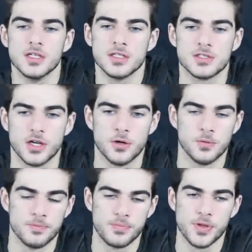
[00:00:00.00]

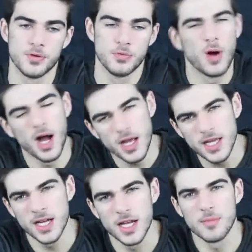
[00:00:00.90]
So,
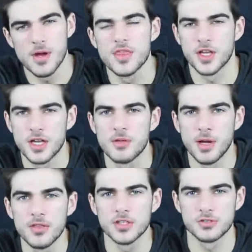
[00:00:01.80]
why am I thinking
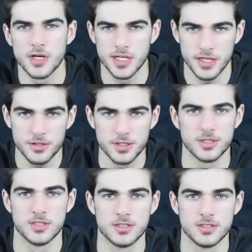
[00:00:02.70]
about this right now?
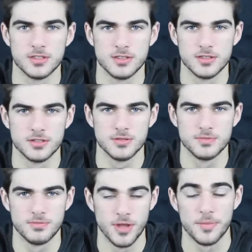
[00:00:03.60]

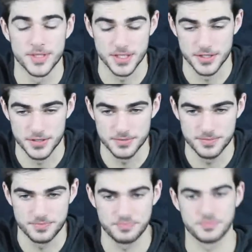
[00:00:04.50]
Let me tell you.
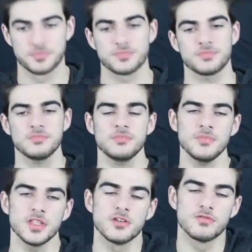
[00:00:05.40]

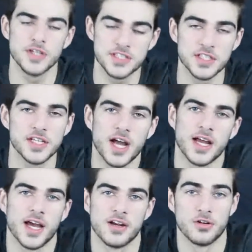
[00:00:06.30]
Recently I
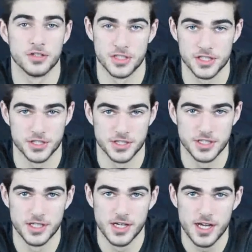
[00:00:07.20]
had an audition
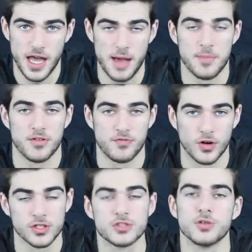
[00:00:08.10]
at my
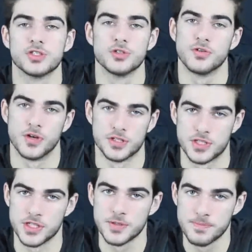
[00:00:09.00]
first choice
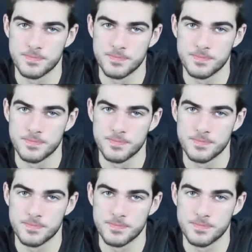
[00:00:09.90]
university.